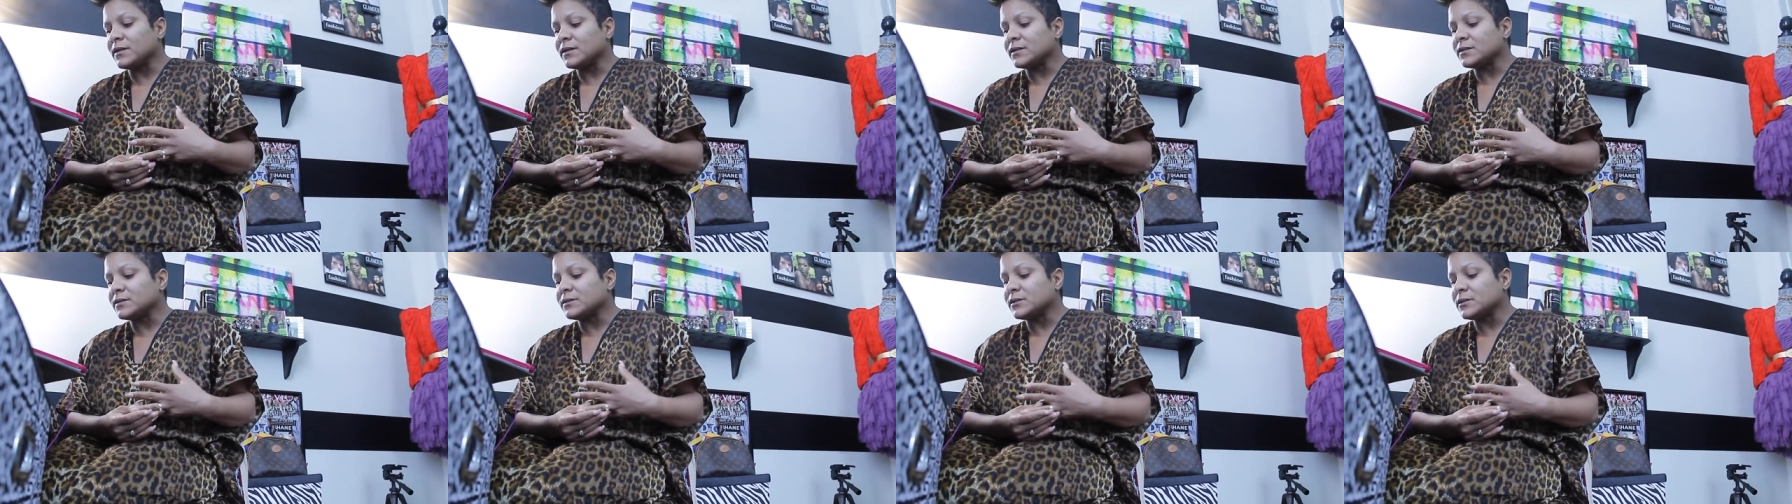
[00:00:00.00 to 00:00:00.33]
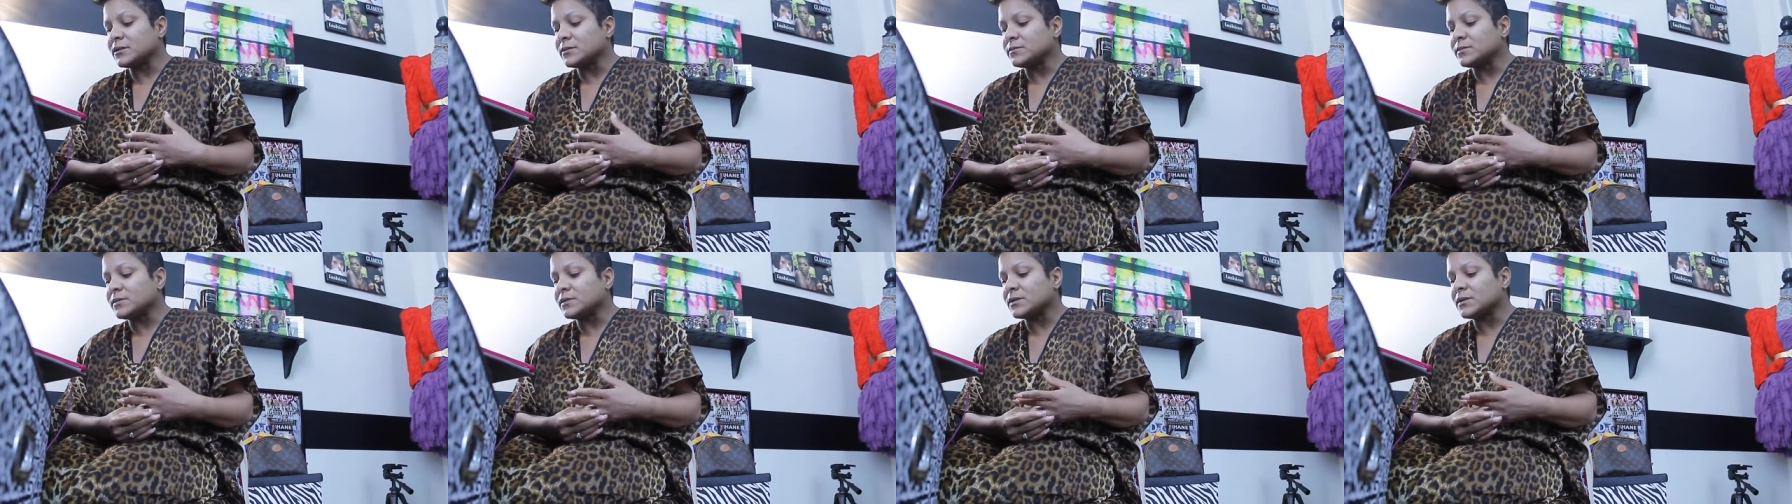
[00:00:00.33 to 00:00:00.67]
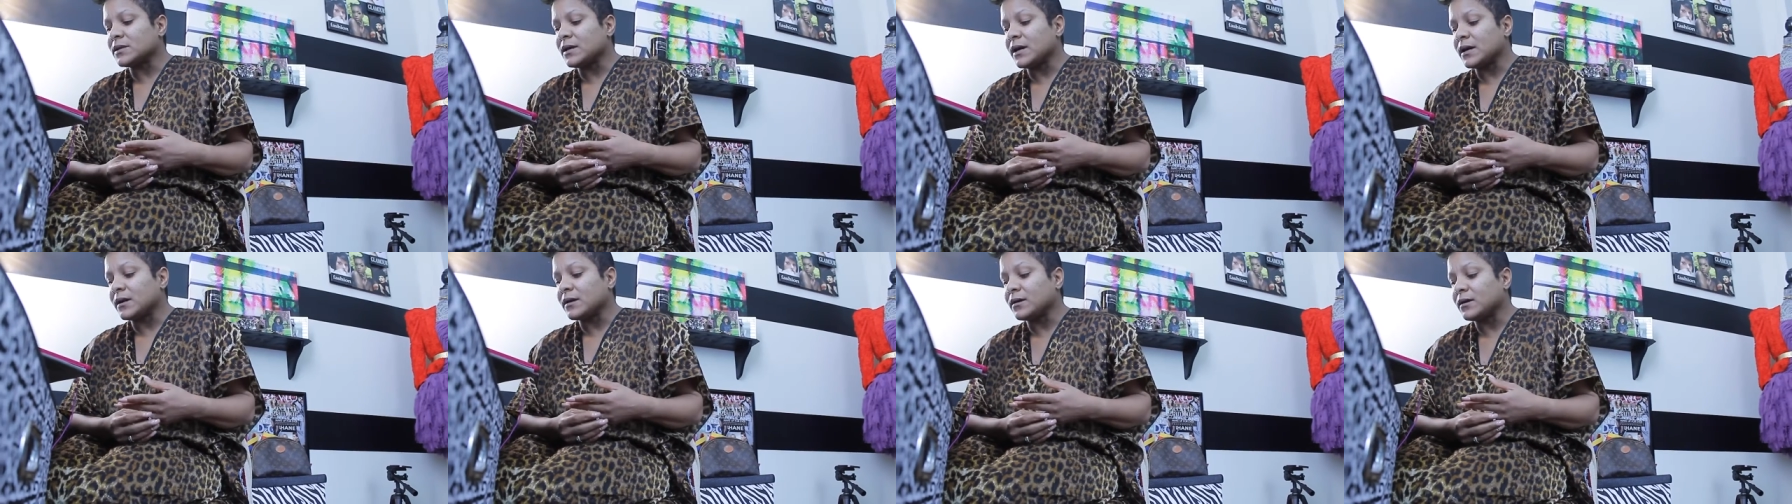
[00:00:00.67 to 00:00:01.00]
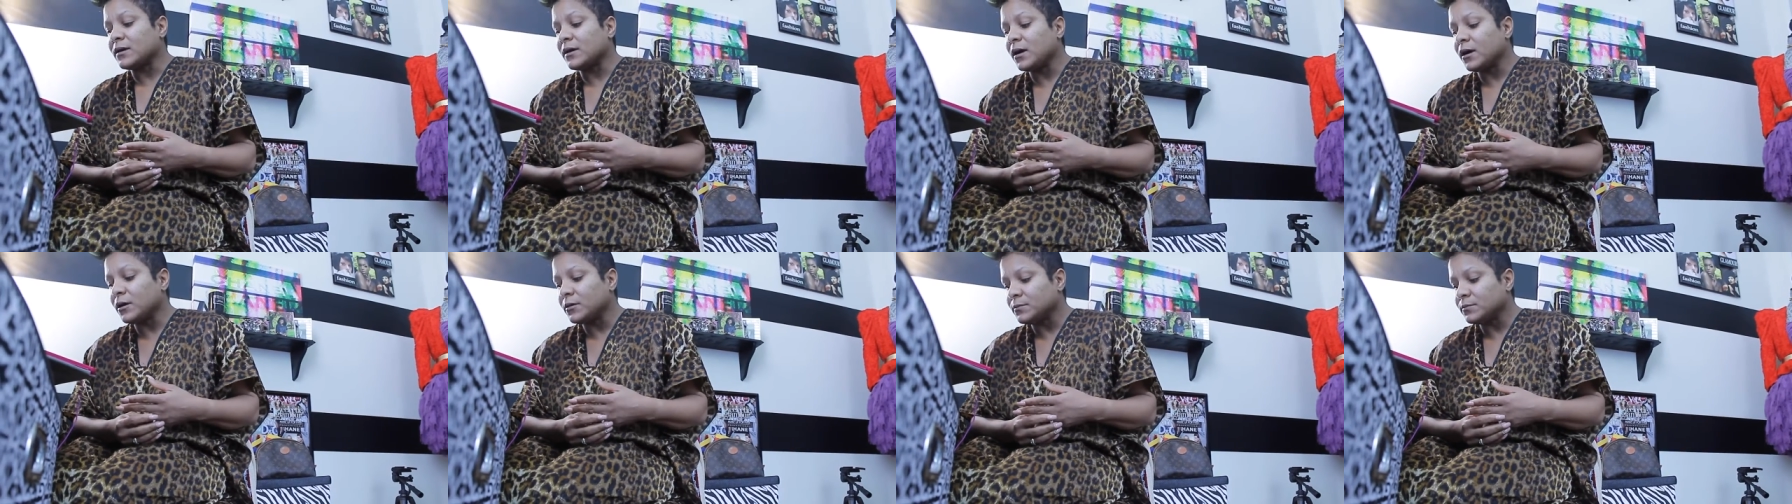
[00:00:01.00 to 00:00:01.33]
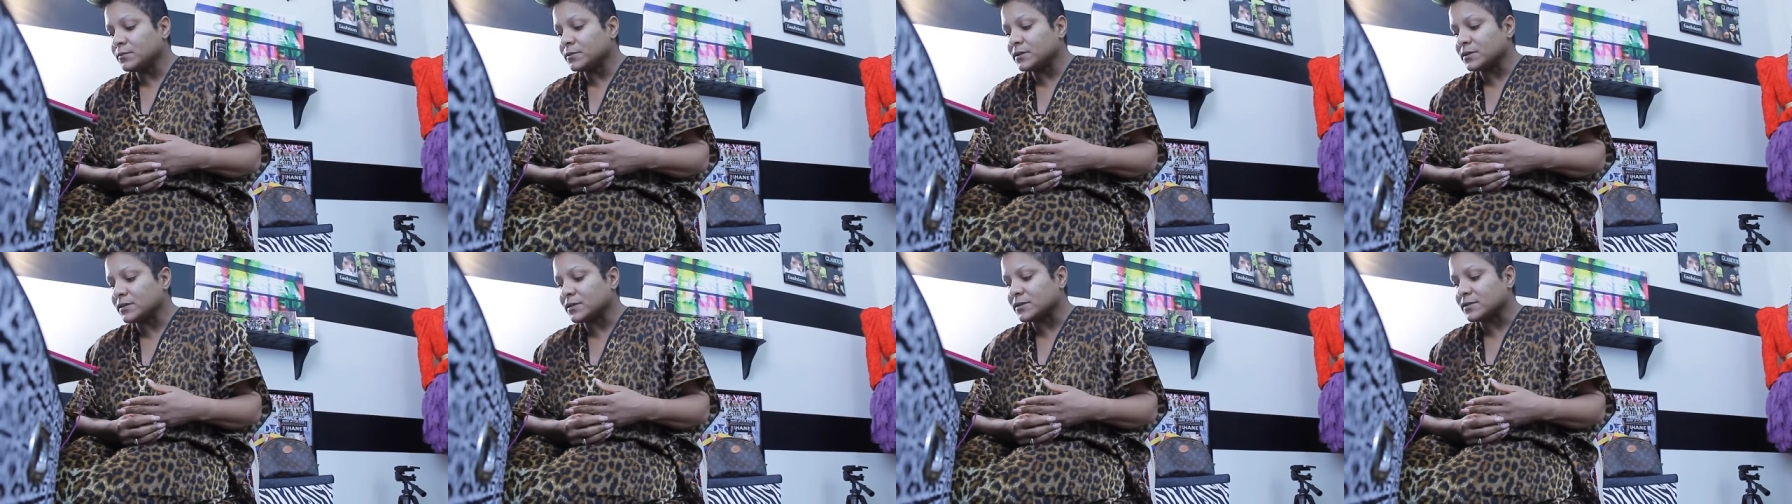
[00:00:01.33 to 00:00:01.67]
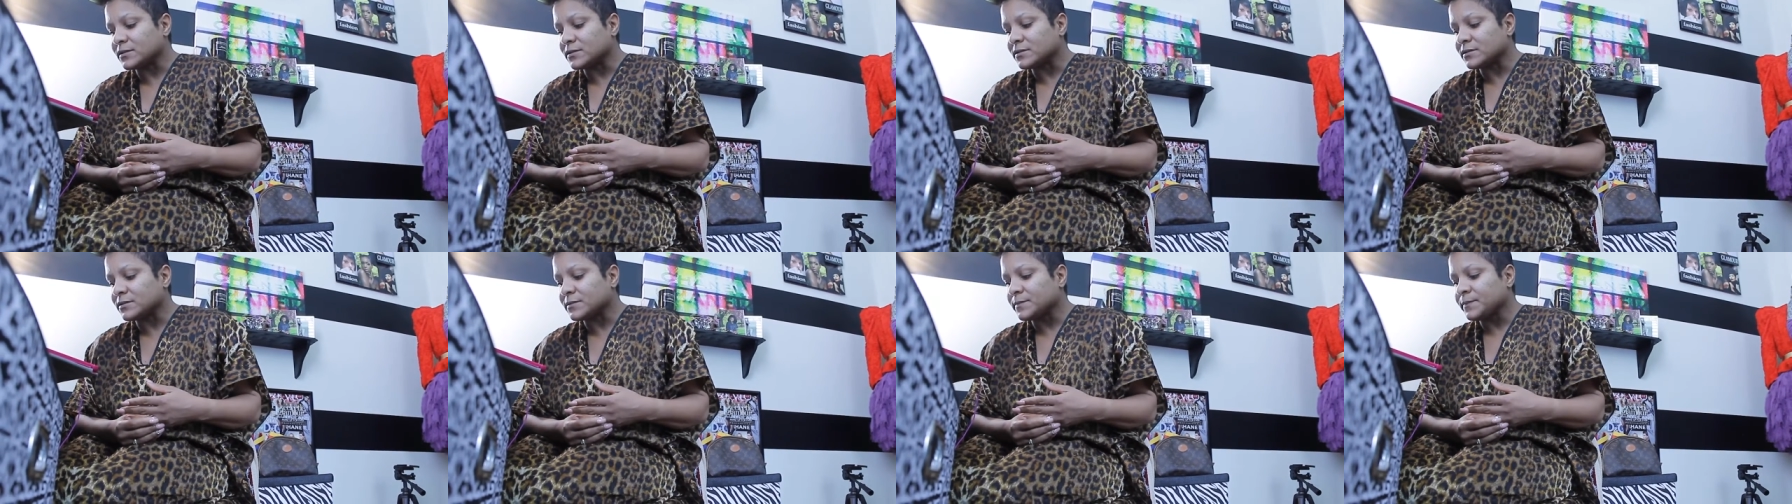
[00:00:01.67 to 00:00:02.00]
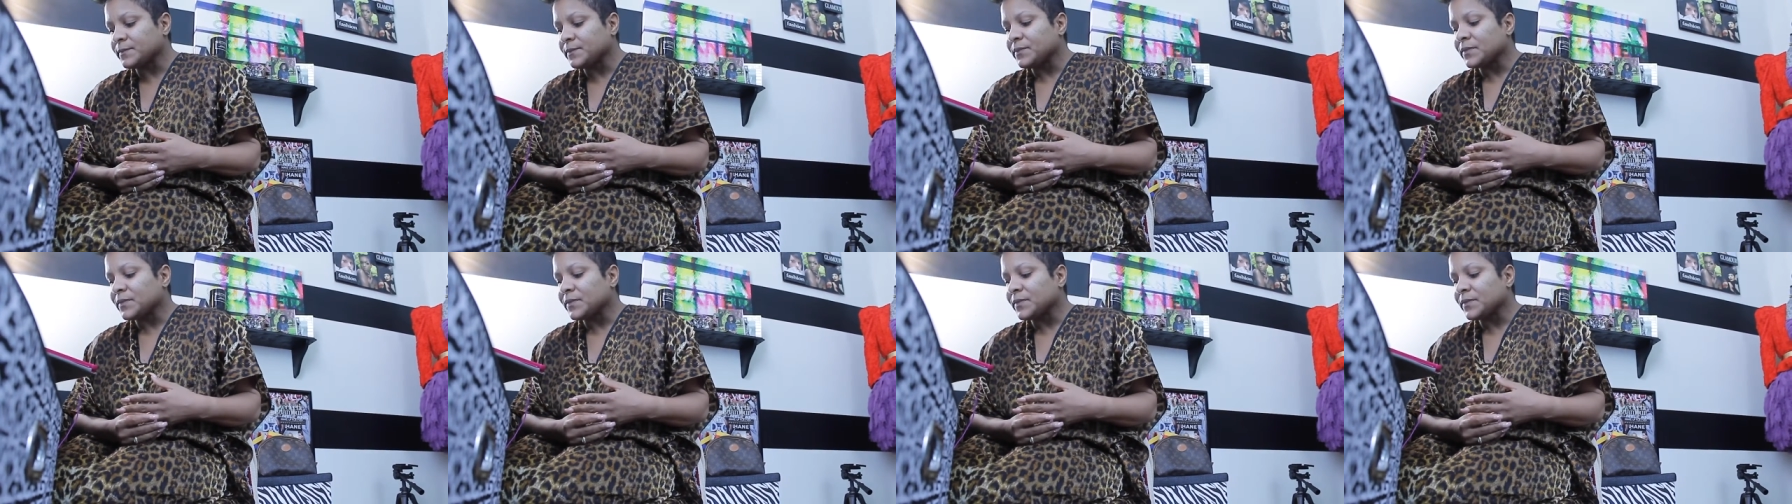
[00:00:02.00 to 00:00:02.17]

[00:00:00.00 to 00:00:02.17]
any tips on how to cope with this?